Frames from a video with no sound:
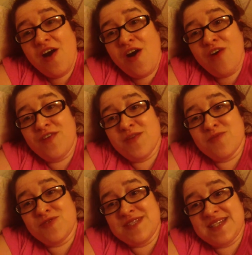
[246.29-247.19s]
On the
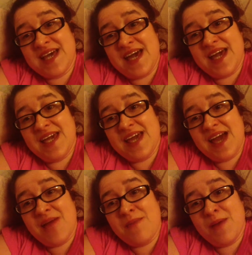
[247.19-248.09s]
Monday,
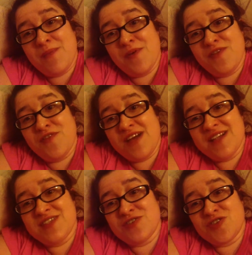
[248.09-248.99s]
my
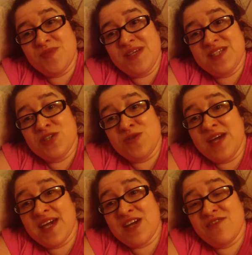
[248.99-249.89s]
boyfriend took me to
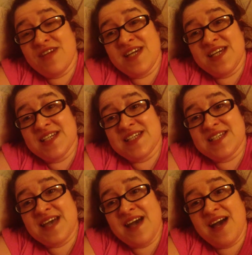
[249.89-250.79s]
Hickory's,